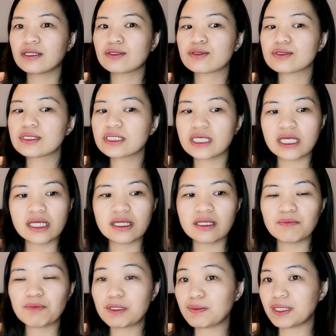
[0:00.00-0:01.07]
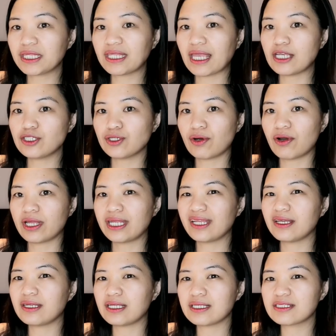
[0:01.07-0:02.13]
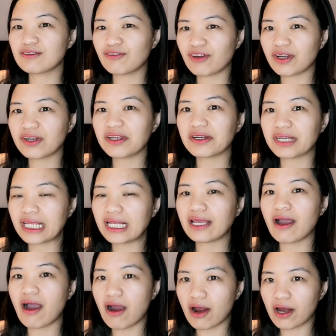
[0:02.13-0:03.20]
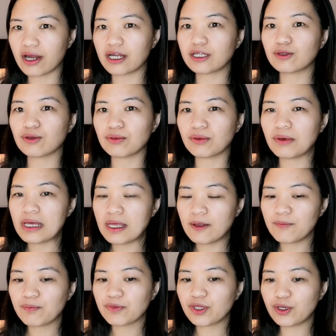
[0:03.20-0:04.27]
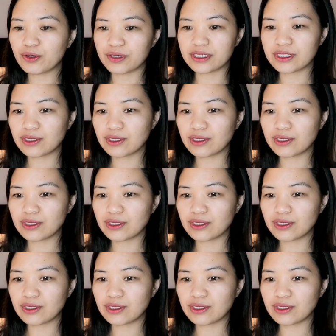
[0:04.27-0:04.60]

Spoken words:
to skin pigmentation, and it's very, really hard to cure.